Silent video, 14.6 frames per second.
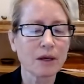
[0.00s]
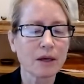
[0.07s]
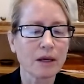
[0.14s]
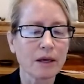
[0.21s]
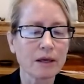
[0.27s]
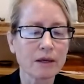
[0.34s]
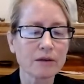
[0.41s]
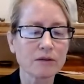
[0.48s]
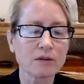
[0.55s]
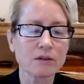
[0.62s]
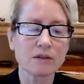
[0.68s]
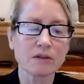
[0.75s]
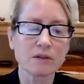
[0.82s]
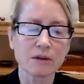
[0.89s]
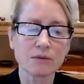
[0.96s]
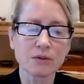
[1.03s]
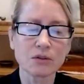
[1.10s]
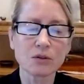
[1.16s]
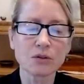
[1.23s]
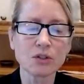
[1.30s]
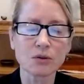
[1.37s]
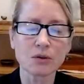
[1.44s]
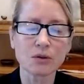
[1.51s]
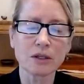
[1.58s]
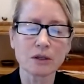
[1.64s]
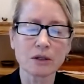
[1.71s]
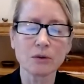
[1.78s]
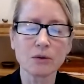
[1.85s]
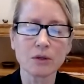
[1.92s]
and consists of surgery,
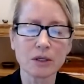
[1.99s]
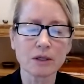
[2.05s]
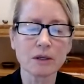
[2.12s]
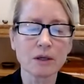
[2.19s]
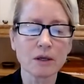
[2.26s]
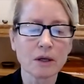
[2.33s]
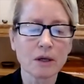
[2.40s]
including